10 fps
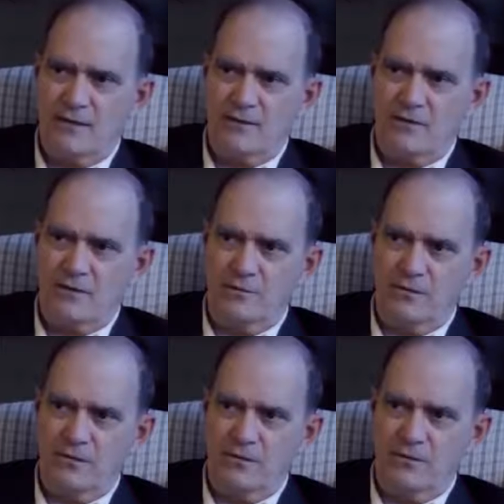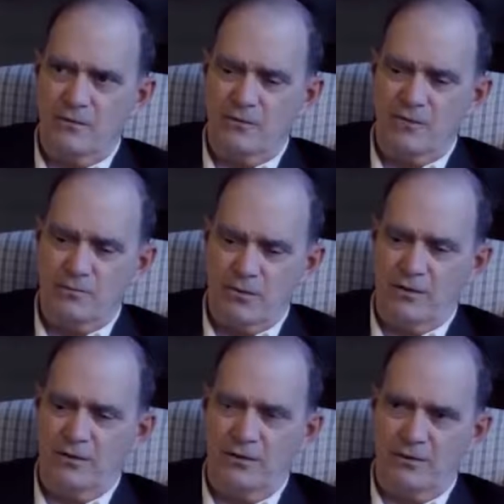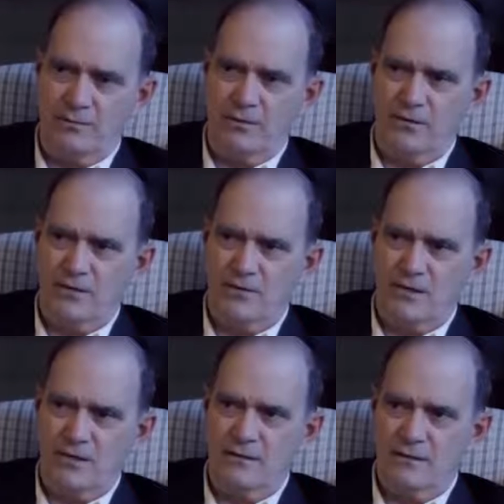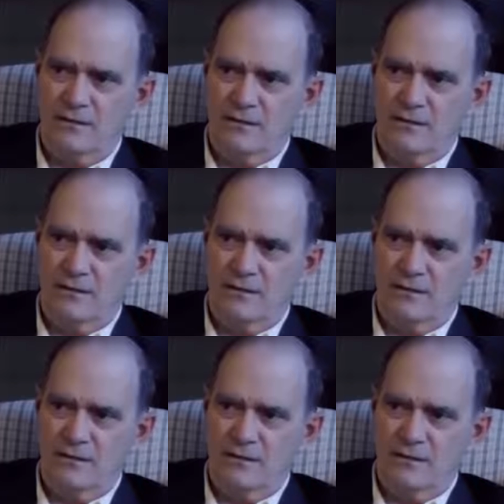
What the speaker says: on your computer or what you're putting on your computer screen.